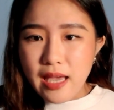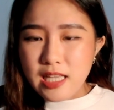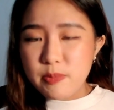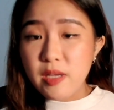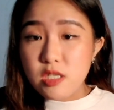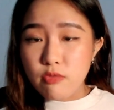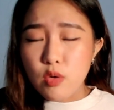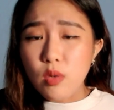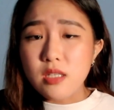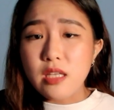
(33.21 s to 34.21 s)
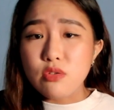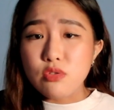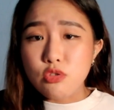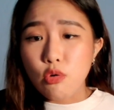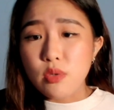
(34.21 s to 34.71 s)
aspects of your work that you
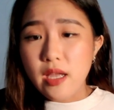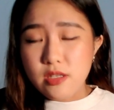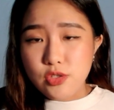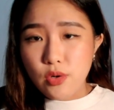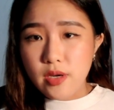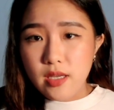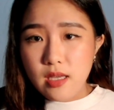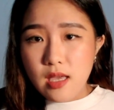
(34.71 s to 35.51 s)
don't enjoy.